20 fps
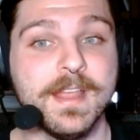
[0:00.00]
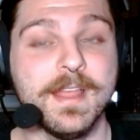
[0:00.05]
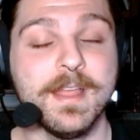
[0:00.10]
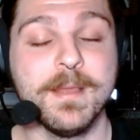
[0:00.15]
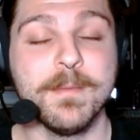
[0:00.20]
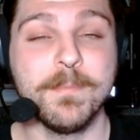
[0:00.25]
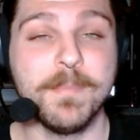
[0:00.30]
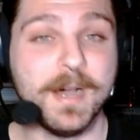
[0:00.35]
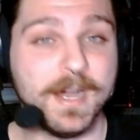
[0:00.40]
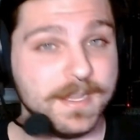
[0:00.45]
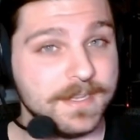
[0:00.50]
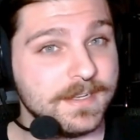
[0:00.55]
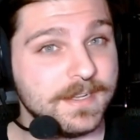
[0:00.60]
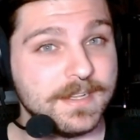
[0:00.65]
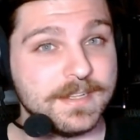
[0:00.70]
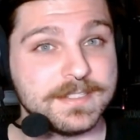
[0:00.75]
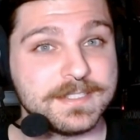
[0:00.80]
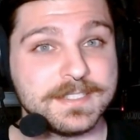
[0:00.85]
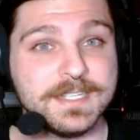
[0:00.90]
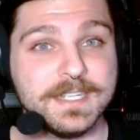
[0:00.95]
But
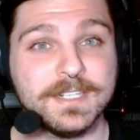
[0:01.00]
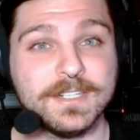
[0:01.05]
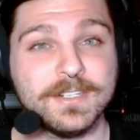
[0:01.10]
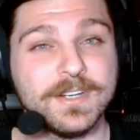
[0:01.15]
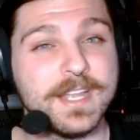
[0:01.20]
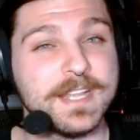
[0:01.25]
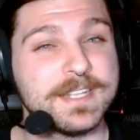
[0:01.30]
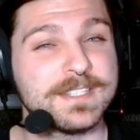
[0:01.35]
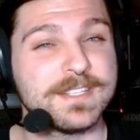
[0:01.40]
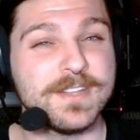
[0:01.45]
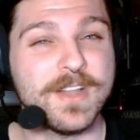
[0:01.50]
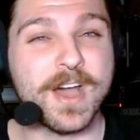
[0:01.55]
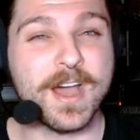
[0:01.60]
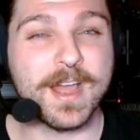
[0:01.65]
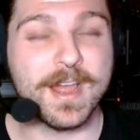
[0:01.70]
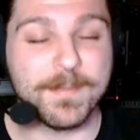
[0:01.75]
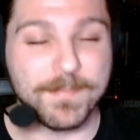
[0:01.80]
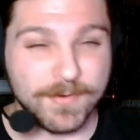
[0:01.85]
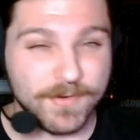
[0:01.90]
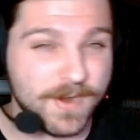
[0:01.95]
still, it's not
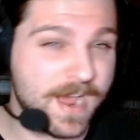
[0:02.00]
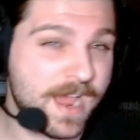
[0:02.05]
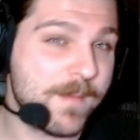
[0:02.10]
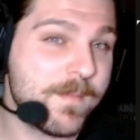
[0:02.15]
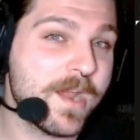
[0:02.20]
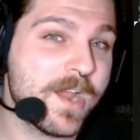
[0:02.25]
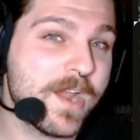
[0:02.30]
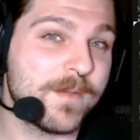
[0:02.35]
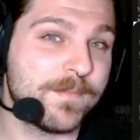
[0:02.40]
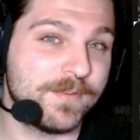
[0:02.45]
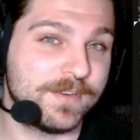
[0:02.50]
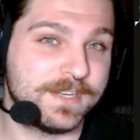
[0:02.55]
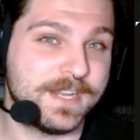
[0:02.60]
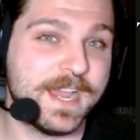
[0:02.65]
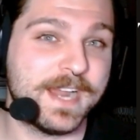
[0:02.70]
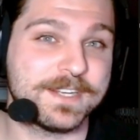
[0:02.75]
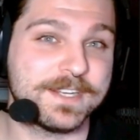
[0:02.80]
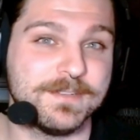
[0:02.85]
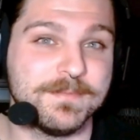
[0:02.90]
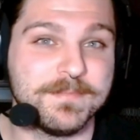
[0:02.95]
a primary
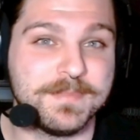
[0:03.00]
protection